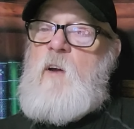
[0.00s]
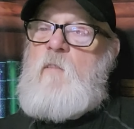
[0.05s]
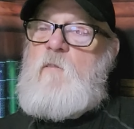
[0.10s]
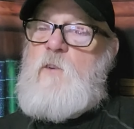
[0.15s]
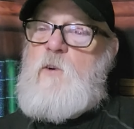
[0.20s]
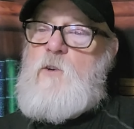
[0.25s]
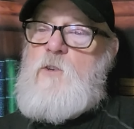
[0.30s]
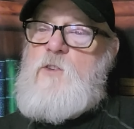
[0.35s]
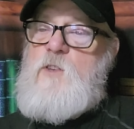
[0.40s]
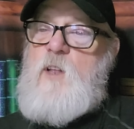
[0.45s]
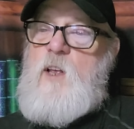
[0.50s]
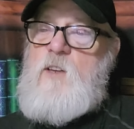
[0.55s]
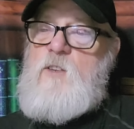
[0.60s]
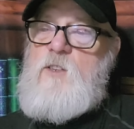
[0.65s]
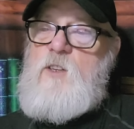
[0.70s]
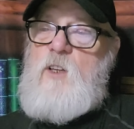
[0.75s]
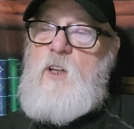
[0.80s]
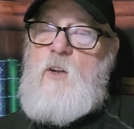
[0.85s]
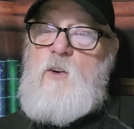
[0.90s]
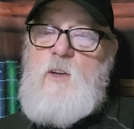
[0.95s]
1
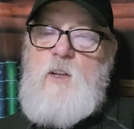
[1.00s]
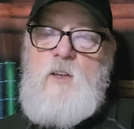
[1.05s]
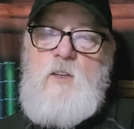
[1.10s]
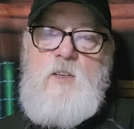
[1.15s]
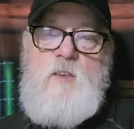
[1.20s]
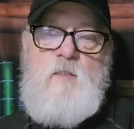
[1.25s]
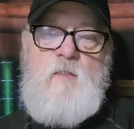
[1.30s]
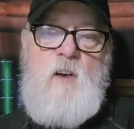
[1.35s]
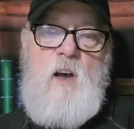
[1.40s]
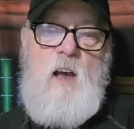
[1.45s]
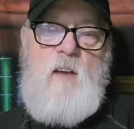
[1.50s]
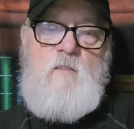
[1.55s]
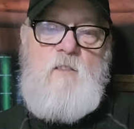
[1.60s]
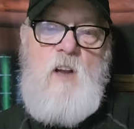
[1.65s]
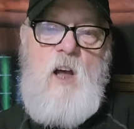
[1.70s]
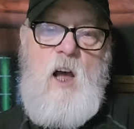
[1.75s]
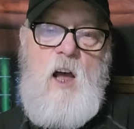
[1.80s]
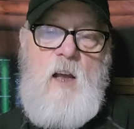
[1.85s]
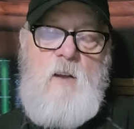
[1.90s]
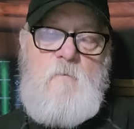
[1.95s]
Thessalonians
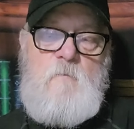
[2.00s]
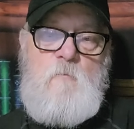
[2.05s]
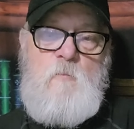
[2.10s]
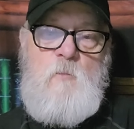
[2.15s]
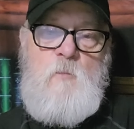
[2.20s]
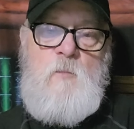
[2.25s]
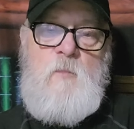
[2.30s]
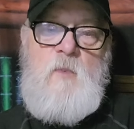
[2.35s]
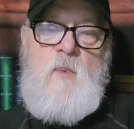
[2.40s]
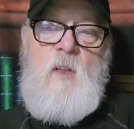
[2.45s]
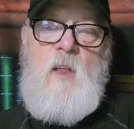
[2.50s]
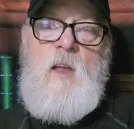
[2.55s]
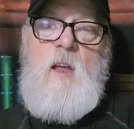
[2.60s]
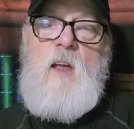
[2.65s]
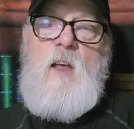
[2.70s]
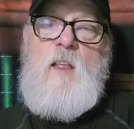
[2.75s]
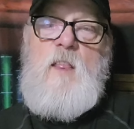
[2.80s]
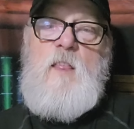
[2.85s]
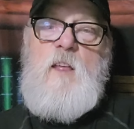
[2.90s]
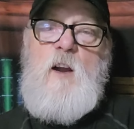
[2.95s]
5:9.
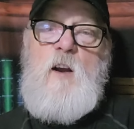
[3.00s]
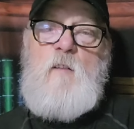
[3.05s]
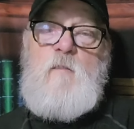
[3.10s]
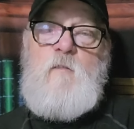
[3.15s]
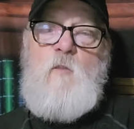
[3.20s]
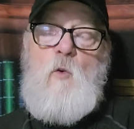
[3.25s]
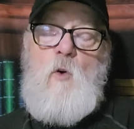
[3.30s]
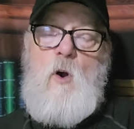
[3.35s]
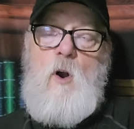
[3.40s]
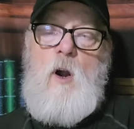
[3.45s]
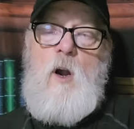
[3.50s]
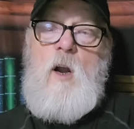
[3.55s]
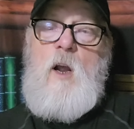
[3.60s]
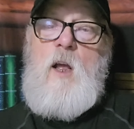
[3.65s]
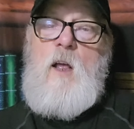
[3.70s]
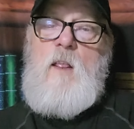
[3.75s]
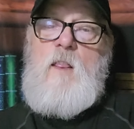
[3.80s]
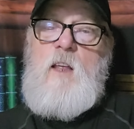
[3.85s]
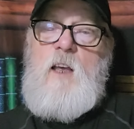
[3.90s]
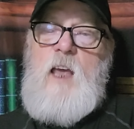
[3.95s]
Therefore,
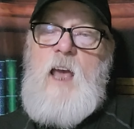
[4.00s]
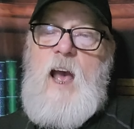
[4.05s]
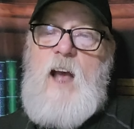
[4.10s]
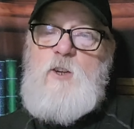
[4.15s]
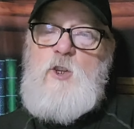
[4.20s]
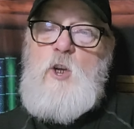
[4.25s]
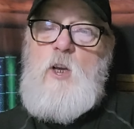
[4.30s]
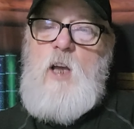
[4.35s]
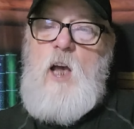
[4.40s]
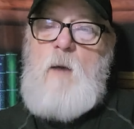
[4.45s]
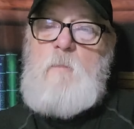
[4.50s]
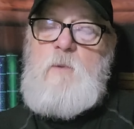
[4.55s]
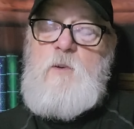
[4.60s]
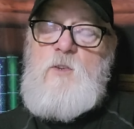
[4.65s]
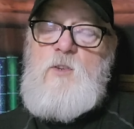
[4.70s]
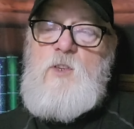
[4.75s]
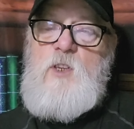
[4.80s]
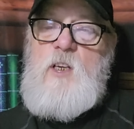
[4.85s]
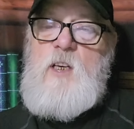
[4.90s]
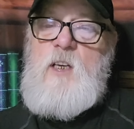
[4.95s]
the catching up
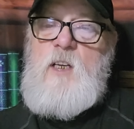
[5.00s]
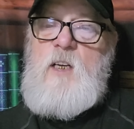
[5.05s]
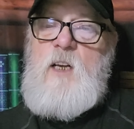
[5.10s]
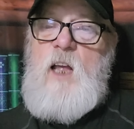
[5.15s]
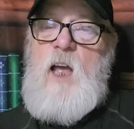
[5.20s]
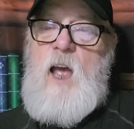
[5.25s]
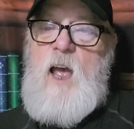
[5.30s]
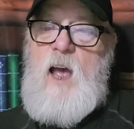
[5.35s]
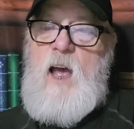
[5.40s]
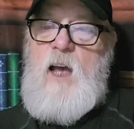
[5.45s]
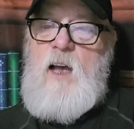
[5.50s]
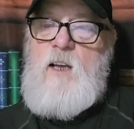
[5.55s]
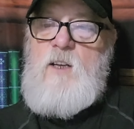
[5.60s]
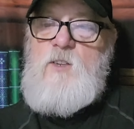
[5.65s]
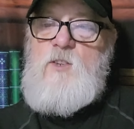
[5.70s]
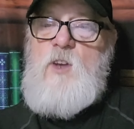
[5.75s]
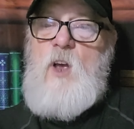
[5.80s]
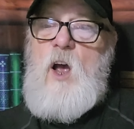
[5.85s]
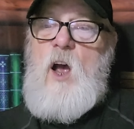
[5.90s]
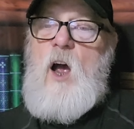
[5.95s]
is seen
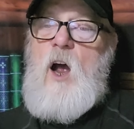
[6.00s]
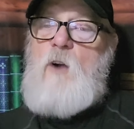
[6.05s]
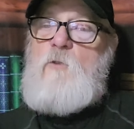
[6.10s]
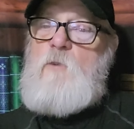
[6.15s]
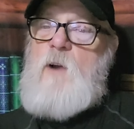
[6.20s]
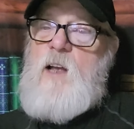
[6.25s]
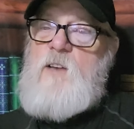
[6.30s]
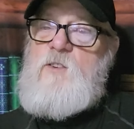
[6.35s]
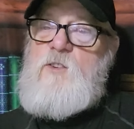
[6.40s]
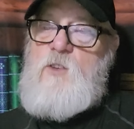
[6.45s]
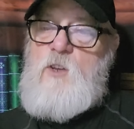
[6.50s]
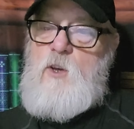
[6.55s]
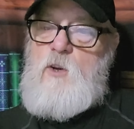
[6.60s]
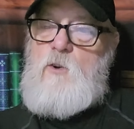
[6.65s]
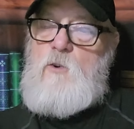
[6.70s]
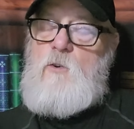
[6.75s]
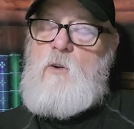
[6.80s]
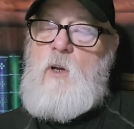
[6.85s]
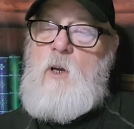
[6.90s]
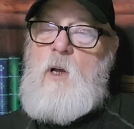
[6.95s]
as a
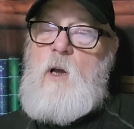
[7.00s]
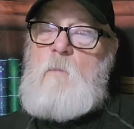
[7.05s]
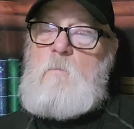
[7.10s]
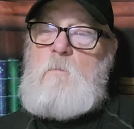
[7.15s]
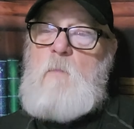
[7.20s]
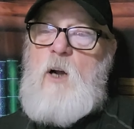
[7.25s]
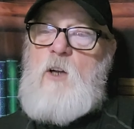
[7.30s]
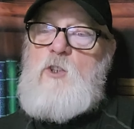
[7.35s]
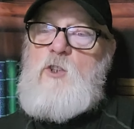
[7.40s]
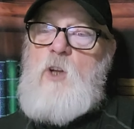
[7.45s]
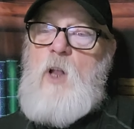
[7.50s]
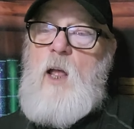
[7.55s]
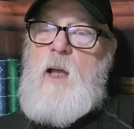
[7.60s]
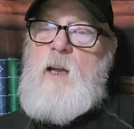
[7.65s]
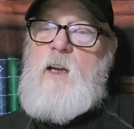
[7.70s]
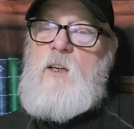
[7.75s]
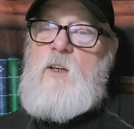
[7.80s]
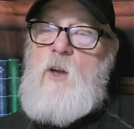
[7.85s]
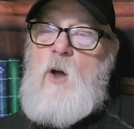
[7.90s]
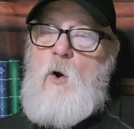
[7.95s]
rescue, much
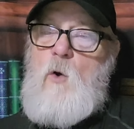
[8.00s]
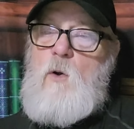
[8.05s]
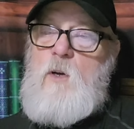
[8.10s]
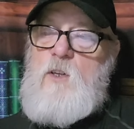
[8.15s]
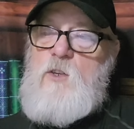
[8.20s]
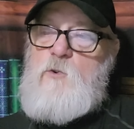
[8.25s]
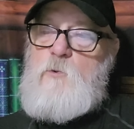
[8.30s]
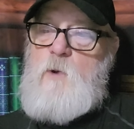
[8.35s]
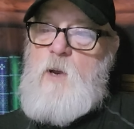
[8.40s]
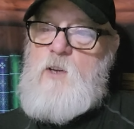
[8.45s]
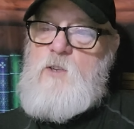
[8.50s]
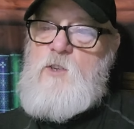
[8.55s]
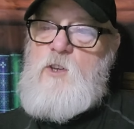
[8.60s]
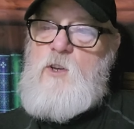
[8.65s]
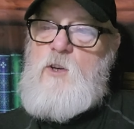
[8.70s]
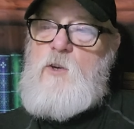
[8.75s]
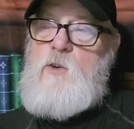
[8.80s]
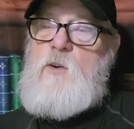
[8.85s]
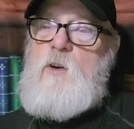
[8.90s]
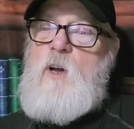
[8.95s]
like Noah's
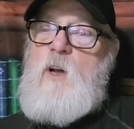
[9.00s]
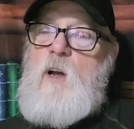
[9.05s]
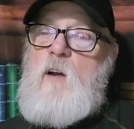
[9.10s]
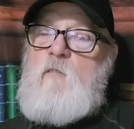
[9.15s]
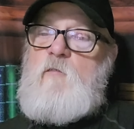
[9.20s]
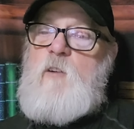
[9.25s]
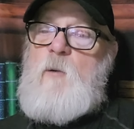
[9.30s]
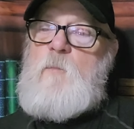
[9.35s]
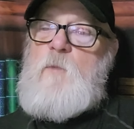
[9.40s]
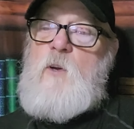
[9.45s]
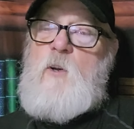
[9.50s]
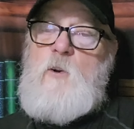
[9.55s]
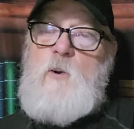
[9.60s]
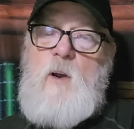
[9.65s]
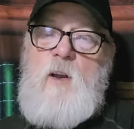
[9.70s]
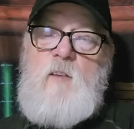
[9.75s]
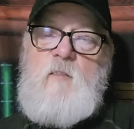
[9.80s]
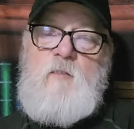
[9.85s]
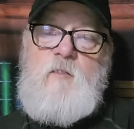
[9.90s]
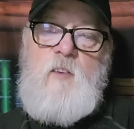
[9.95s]
rescue from the
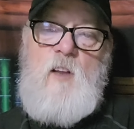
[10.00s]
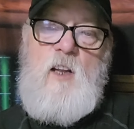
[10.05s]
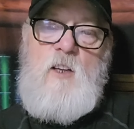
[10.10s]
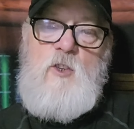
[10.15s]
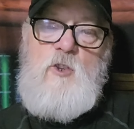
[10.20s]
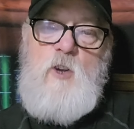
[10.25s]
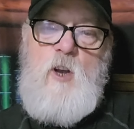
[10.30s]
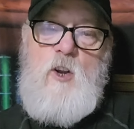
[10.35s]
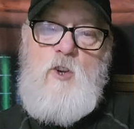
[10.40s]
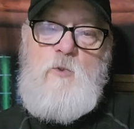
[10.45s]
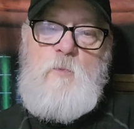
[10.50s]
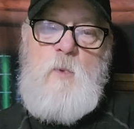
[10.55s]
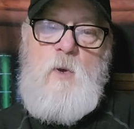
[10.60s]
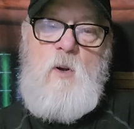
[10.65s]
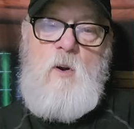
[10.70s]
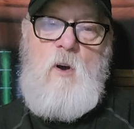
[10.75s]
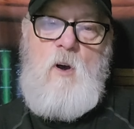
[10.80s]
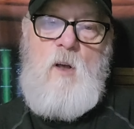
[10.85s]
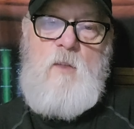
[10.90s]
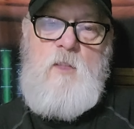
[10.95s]
great flood
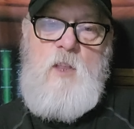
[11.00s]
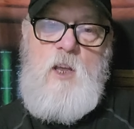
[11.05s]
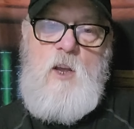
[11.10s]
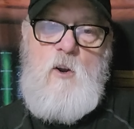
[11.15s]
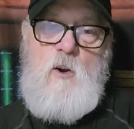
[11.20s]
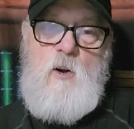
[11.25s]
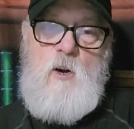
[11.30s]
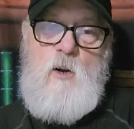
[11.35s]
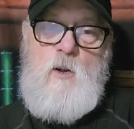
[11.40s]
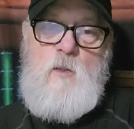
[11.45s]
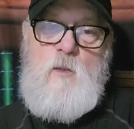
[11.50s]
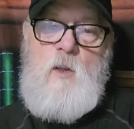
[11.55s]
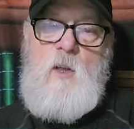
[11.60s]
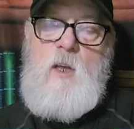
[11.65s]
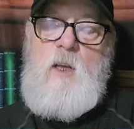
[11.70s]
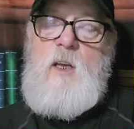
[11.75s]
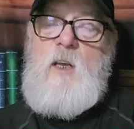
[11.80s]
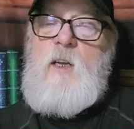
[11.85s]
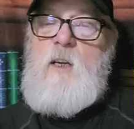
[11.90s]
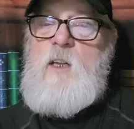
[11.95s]
judgment on the earth
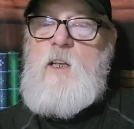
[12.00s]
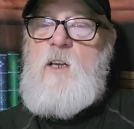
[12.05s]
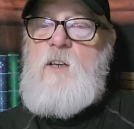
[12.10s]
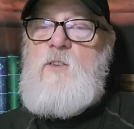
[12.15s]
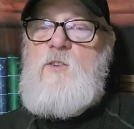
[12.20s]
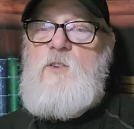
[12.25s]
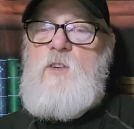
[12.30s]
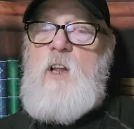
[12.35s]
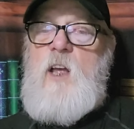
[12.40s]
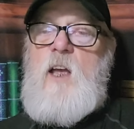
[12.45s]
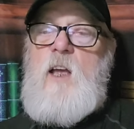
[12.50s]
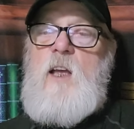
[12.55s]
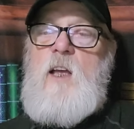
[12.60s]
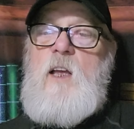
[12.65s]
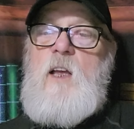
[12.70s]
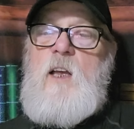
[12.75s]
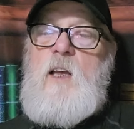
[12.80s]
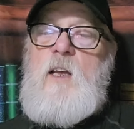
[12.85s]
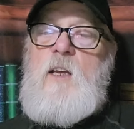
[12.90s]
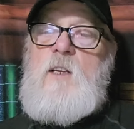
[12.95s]
in his day,
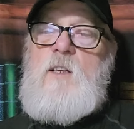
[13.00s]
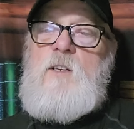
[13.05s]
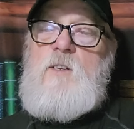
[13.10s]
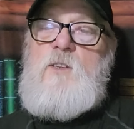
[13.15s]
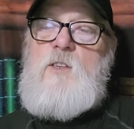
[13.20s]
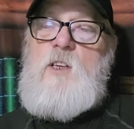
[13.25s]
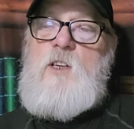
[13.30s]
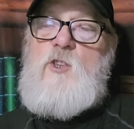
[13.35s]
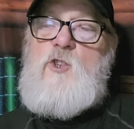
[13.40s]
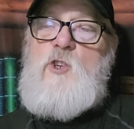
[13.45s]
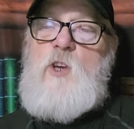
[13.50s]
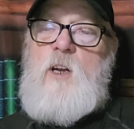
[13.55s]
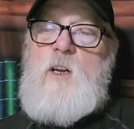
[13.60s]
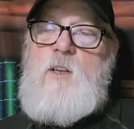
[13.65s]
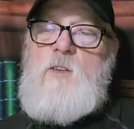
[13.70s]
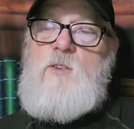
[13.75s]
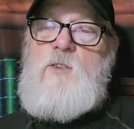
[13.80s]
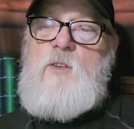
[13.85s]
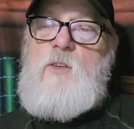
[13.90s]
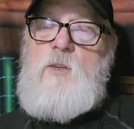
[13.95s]
see
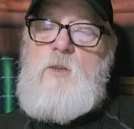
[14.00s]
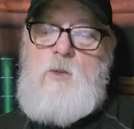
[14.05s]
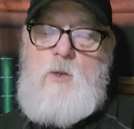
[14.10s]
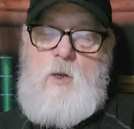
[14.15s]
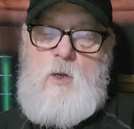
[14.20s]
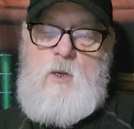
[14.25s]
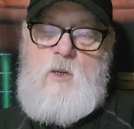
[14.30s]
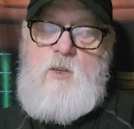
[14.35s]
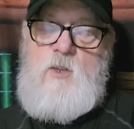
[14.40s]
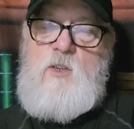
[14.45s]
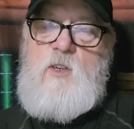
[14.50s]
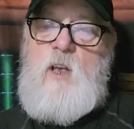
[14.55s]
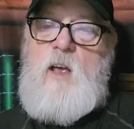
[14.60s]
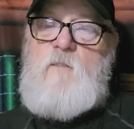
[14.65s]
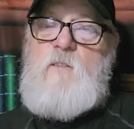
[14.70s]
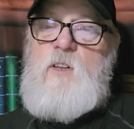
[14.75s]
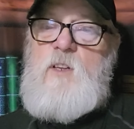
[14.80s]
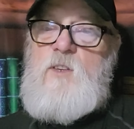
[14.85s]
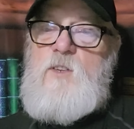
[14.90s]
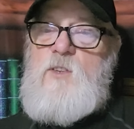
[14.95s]
Genesis
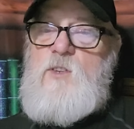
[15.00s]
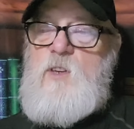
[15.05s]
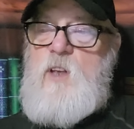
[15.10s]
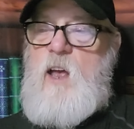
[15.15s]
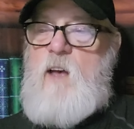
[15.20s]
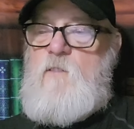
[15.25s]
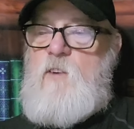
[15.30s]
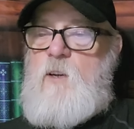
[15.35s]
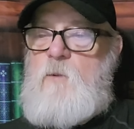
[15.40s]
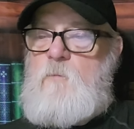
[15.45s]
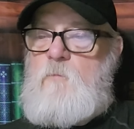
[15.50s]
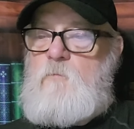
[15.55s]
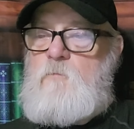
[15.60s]
7:7.